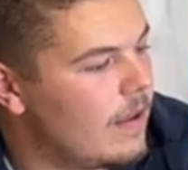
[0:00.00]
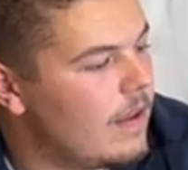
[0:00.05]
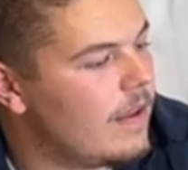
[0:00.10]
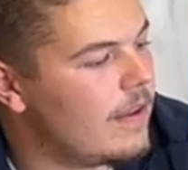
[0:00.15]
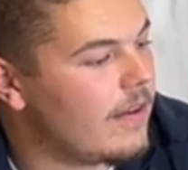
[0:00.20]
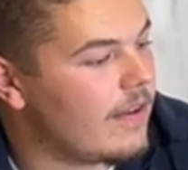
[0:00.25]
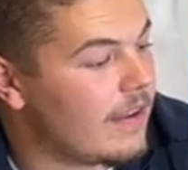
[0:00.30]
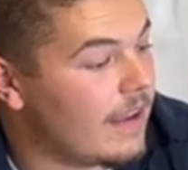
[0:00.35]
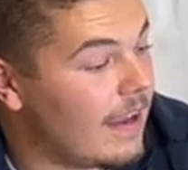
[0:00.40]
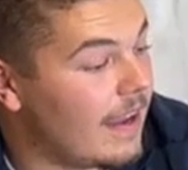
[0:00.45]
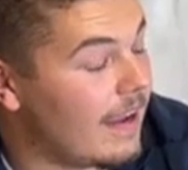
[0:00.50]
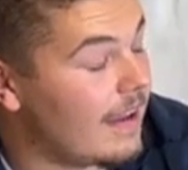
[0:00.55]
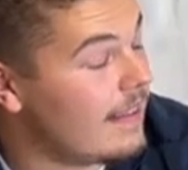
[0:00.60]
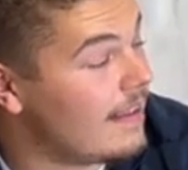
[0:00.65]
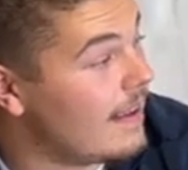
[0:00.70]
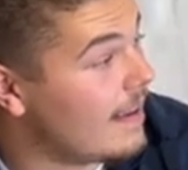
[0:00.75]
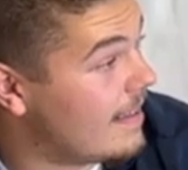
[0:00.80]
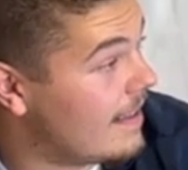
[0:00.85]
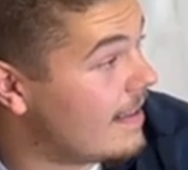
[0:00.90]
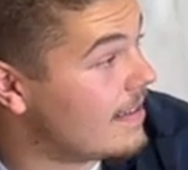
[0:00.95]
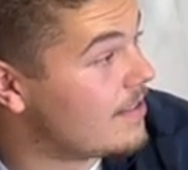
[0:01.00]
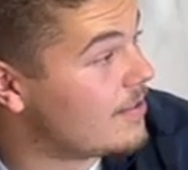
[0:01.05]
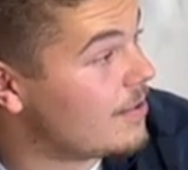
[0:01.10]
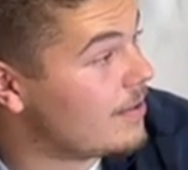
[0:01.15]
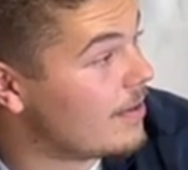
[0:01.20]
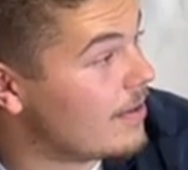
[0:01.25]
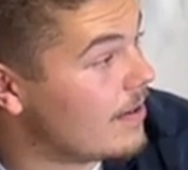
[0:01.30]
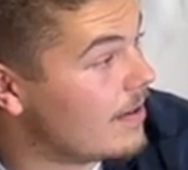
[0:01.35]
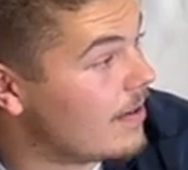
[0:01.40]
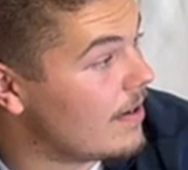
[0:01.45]
Okay, I like that
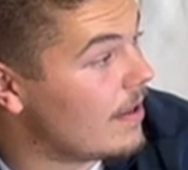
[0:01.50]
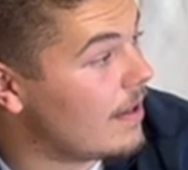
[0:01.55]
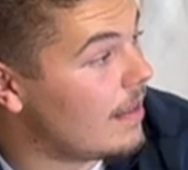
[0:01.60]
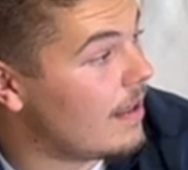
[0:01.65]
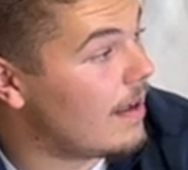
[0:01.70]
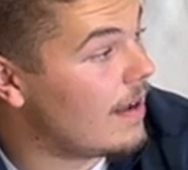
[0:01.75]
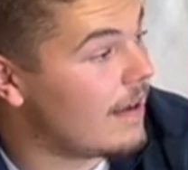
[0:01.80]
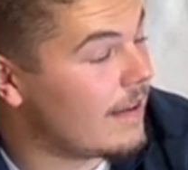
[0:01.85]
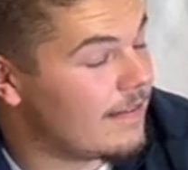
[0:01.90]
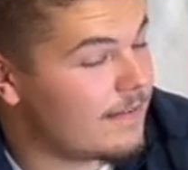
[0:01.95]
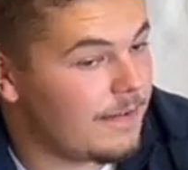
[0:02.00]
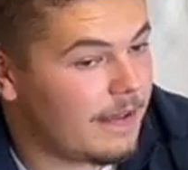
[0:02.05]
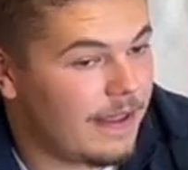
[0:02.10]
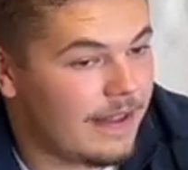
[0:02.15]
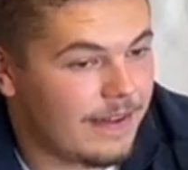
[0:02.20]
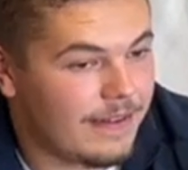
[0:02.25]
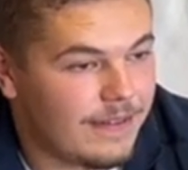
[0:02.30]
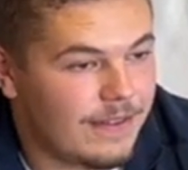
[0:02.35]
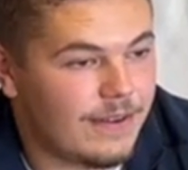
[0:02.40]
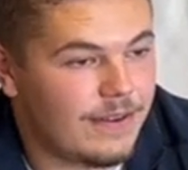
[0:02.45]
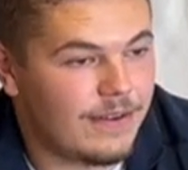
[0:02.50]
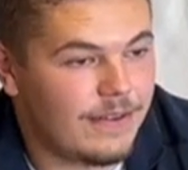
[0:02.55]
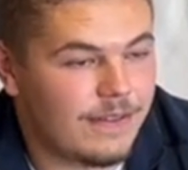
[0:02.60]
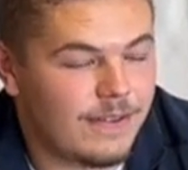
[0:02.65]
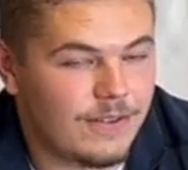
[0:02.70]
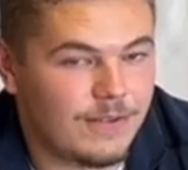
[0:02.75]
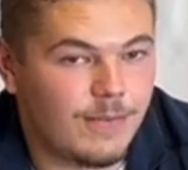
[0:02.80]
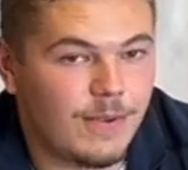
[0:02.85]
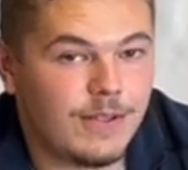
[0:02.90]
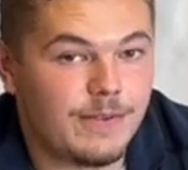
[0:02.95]
score a lot, and
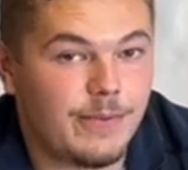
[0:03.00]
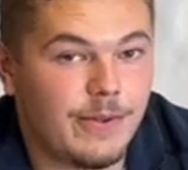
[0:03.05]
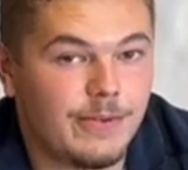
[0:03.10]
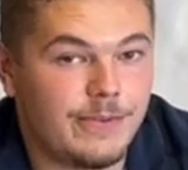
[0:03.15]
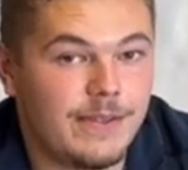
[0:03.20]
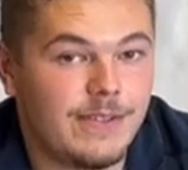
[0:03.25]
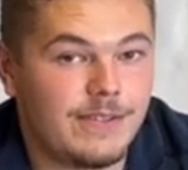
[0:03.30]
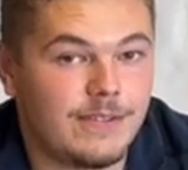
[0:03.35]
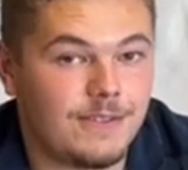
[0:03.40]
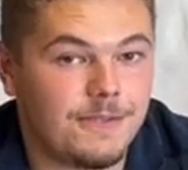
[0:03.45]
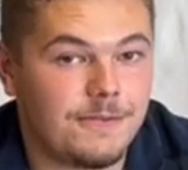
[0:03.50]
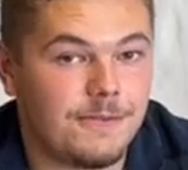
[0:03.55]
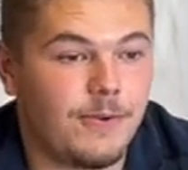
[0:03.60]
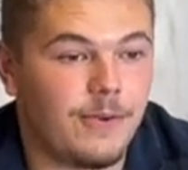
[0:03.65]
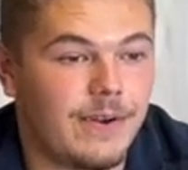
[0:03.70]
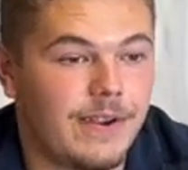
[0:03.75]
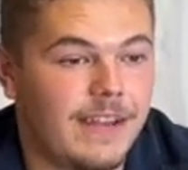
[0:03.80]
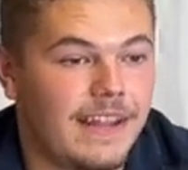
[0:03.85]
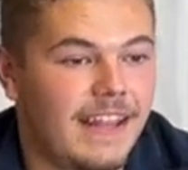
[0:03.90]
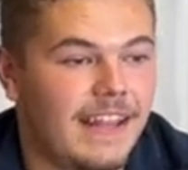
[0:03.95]
there's multiple reasons for it.